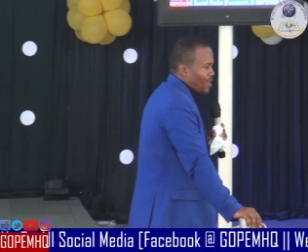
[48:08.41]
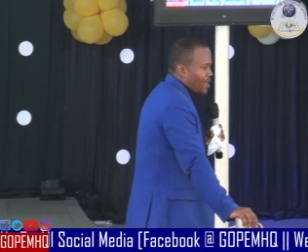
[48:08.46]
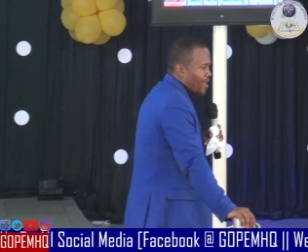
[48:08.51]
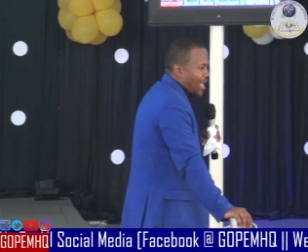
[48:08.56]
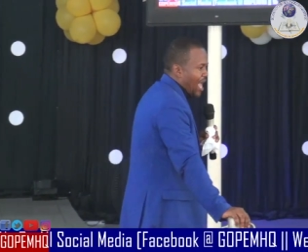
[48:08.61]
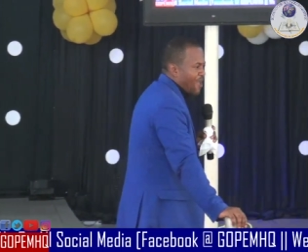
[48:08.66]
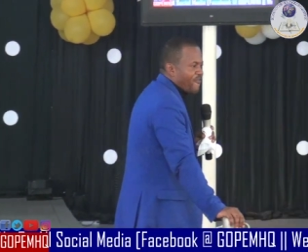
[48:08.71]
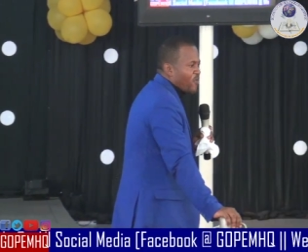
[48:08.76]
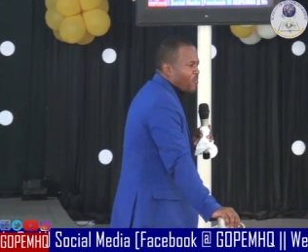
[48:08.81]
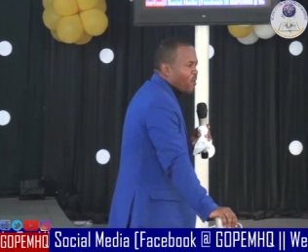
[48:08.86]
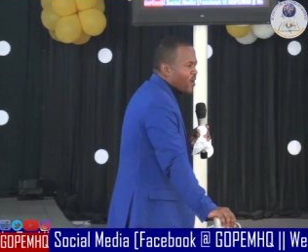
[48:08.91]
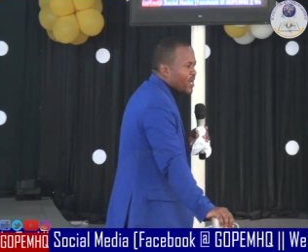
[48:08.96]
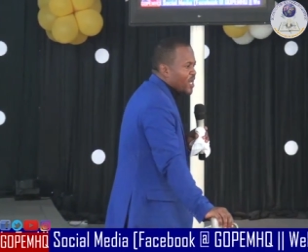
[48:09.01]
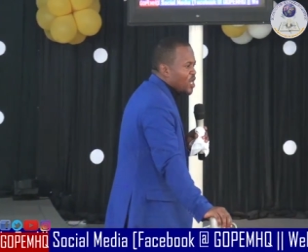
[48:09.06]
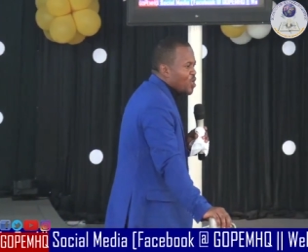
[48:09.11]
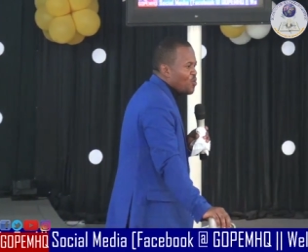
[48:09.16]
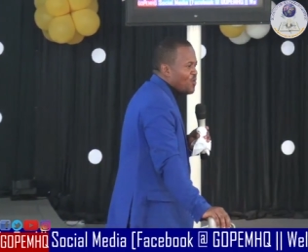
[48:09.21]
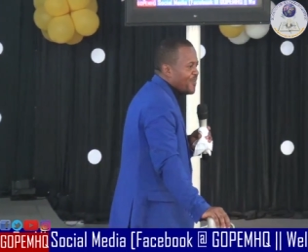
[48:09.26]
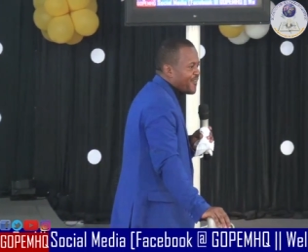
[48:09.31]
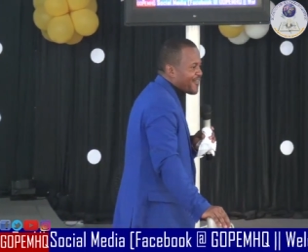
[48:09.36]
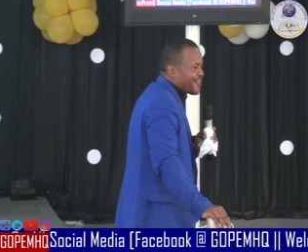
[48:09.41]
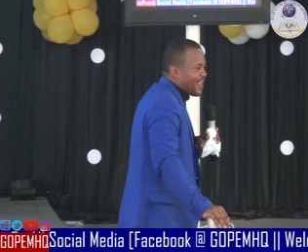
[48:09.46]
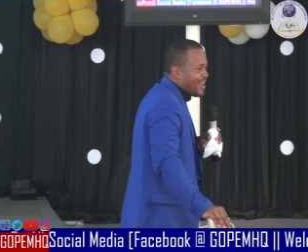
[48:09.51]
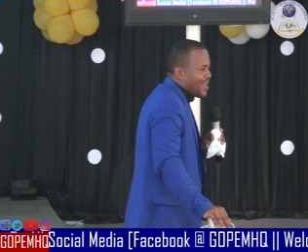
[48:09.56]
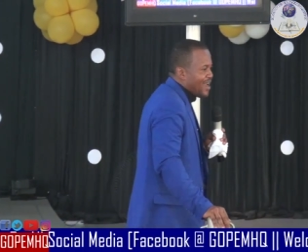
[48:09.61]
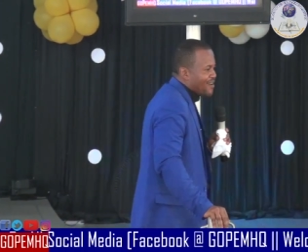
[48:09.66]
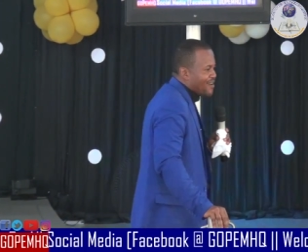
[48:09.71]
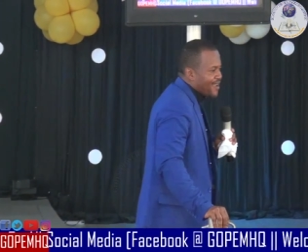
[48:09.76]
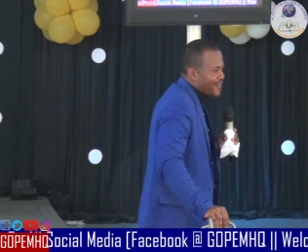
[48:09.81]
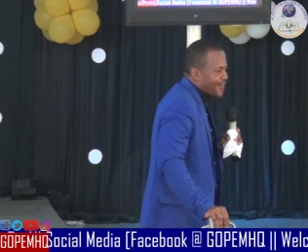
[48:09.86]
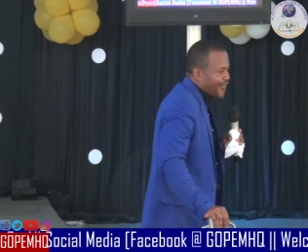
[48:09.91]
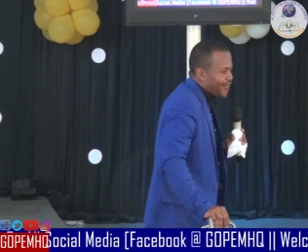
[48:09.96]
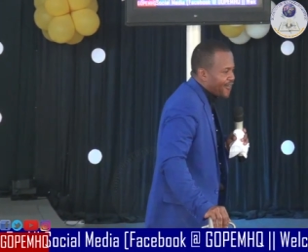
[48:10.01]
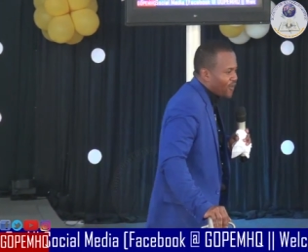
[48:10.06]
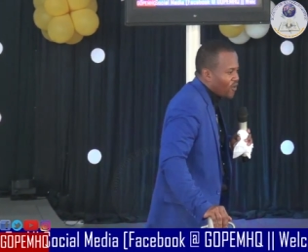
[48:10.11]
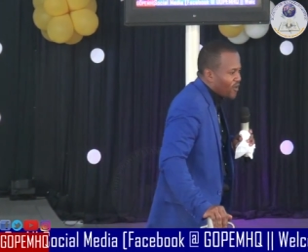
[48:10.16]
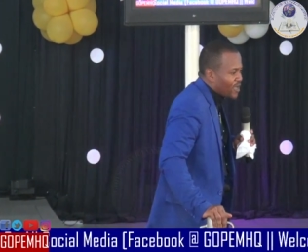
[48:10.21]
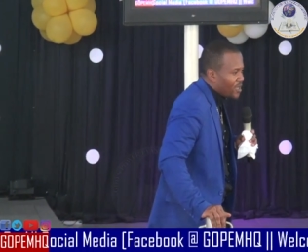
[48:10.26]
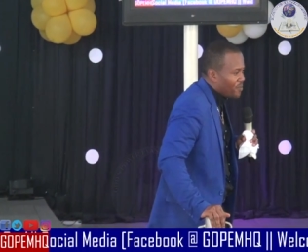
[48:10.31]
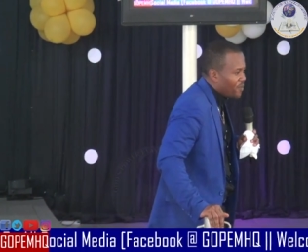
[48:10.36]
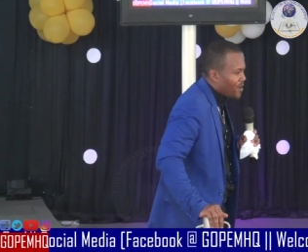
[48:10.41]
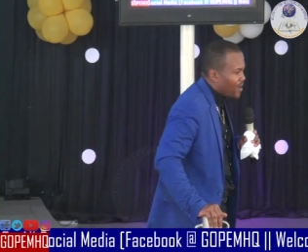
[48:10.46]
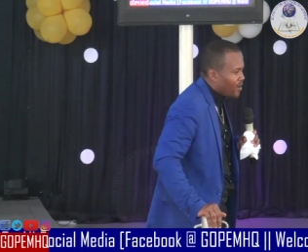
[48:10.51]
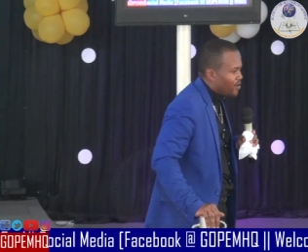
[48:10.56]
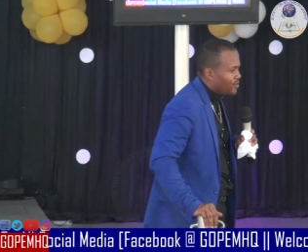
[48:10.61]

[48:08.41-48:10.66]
Everybody knew his salary as a storekeeper.